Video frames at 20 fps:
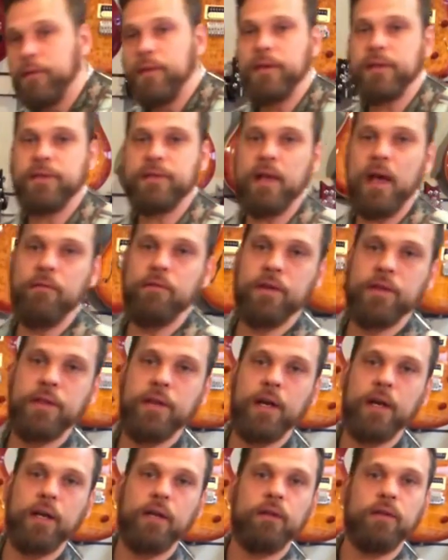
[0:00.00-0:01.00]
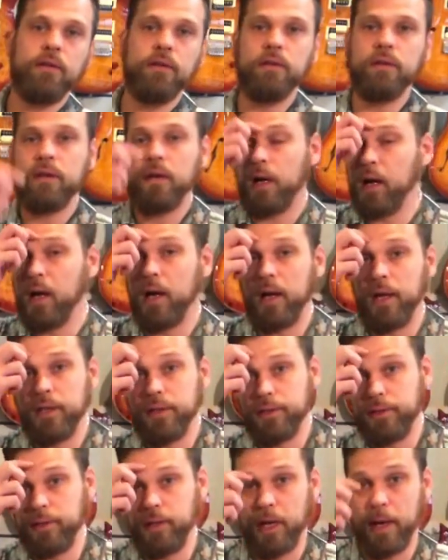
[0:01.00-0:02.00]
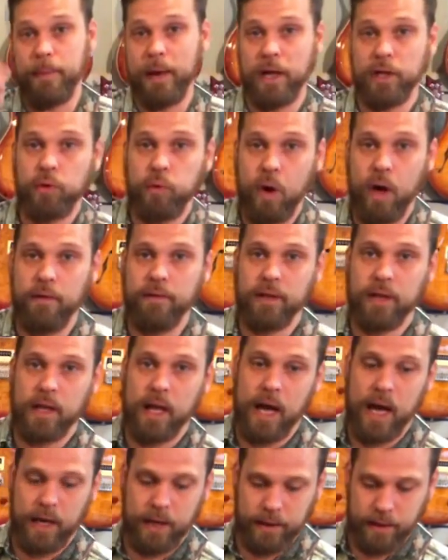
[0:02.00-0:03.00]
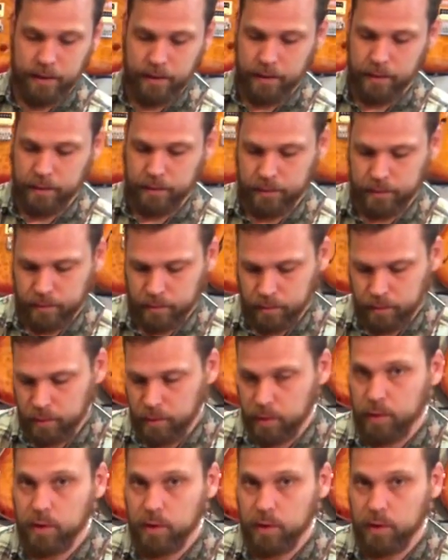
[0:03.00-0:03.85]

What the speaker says: This is everything at about 12 o'clock. Let